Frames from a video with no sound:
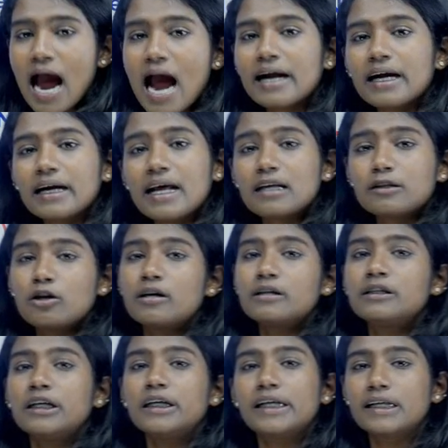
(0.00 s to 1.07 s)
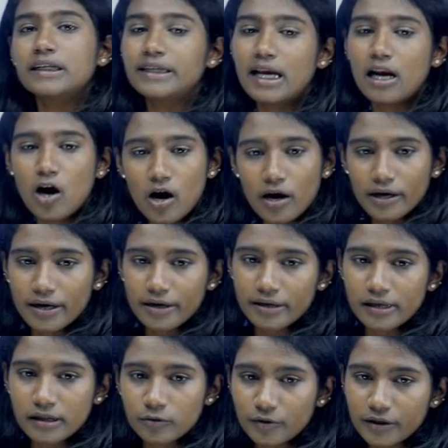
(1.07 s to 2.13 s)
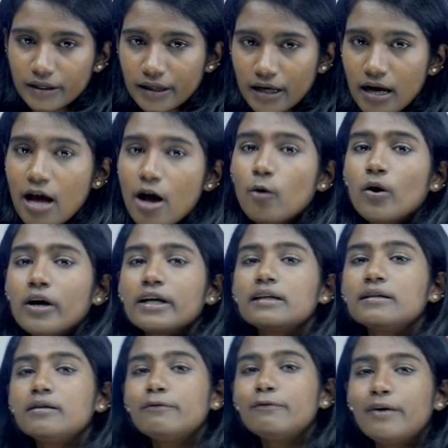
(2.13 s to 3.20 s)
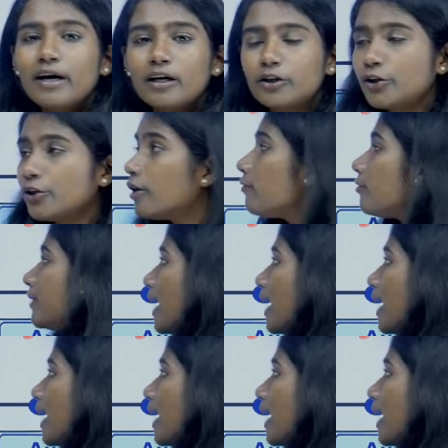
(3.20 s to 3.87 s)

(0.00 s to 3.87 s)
and it has got certain cell organelles with it. What is the function of